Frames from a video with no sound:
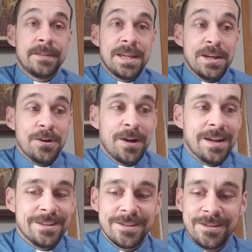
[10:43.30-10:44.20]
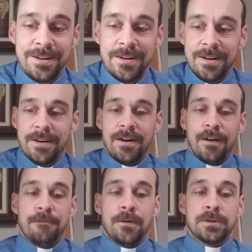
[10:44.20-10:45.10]
Here ends our
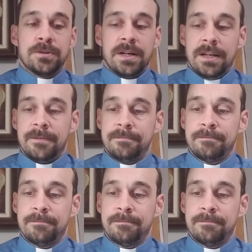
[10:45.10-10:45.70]
first reading.